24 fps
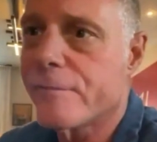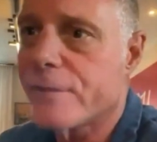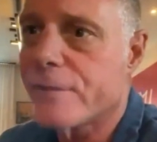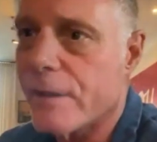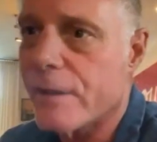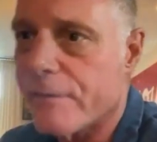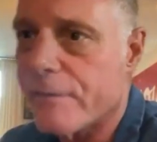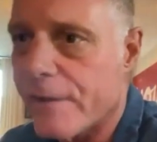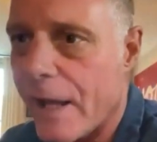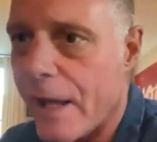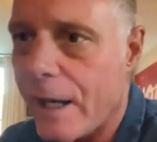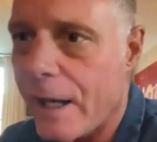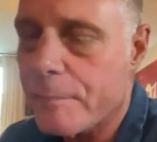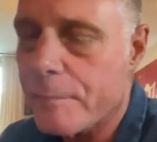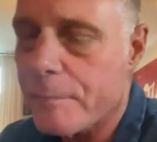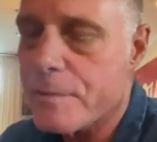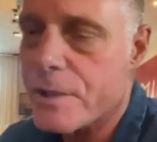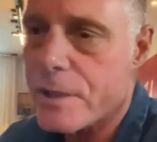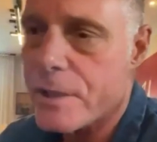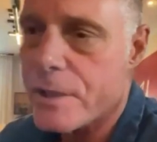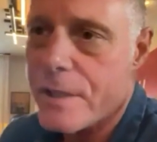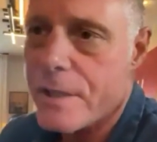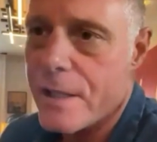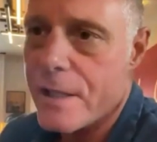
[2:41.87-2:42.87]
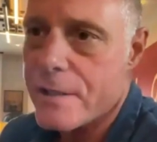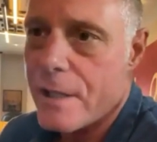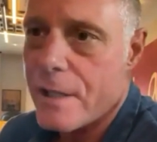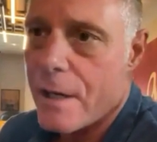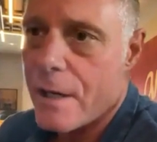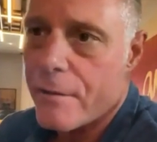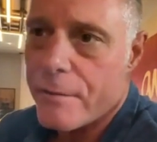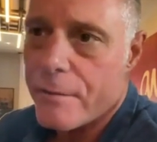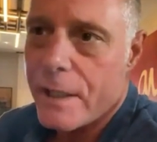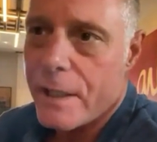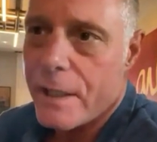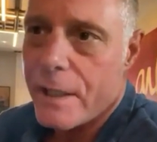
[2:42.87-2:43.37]
developed just as
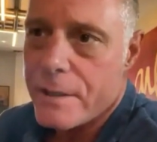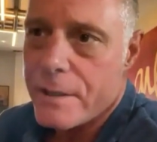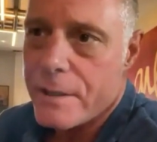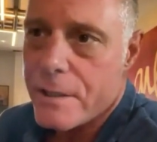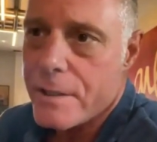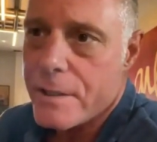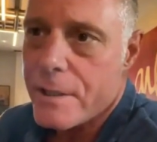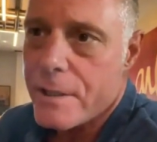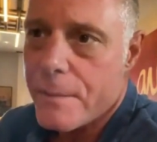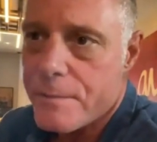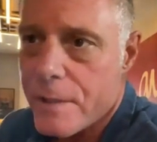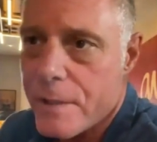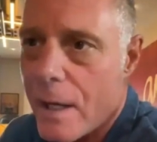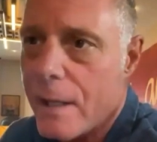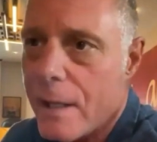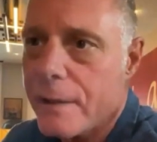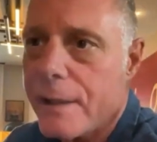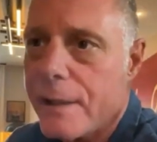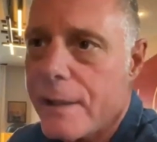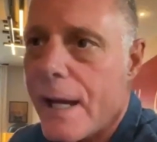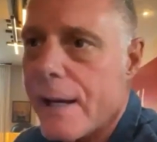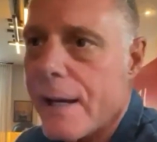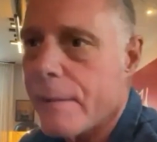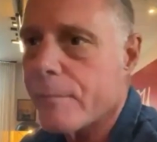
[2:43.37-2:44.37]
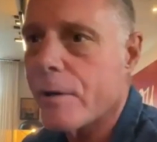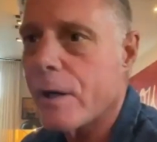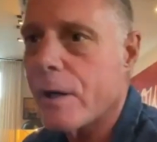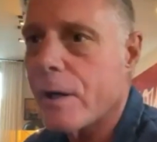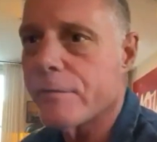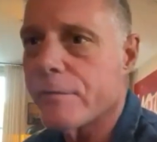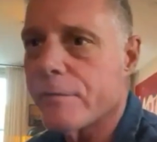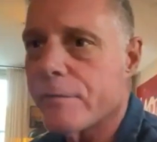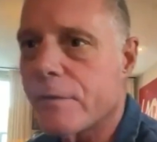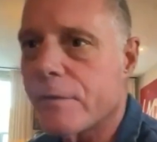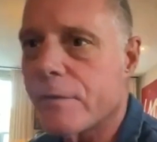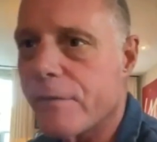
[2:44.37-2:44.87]
our relationships on camera
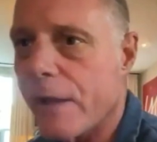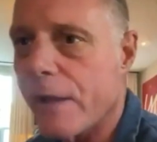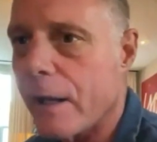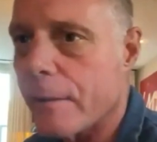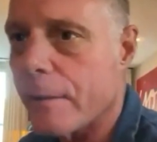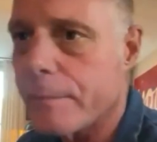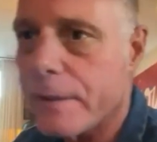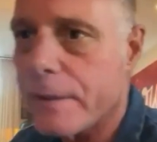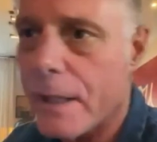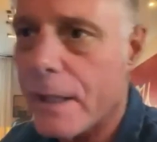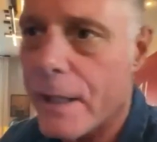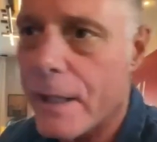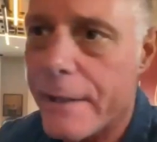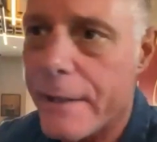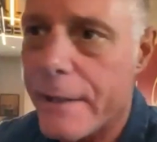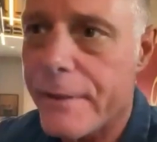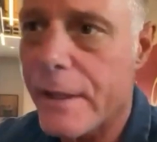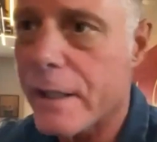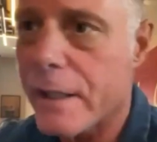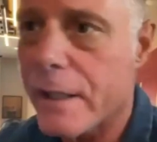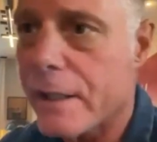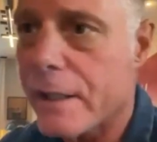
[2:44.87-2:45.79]
have developed, and I think